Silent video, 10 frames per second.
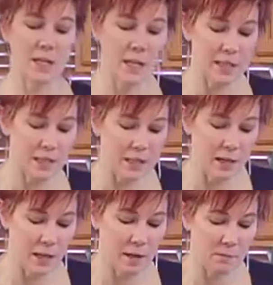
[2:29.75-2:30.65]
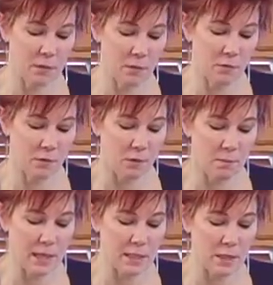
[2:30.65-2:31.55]
a nice, uh, beautiful
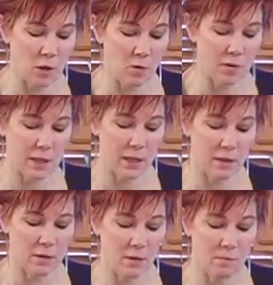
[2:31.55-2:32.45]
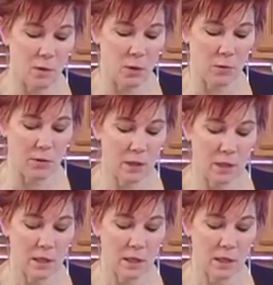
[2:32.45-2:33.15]
mix over here of both